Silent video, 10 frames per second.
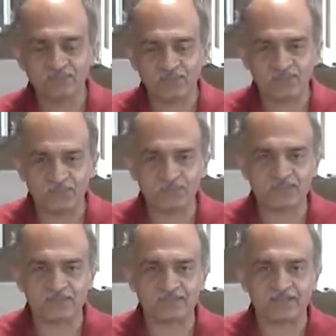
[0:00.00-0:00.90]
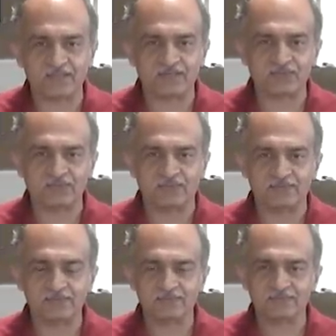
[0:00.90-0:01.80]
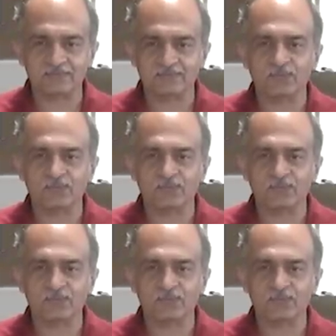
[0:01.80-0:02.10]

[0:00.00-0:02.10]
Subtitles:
for future generations,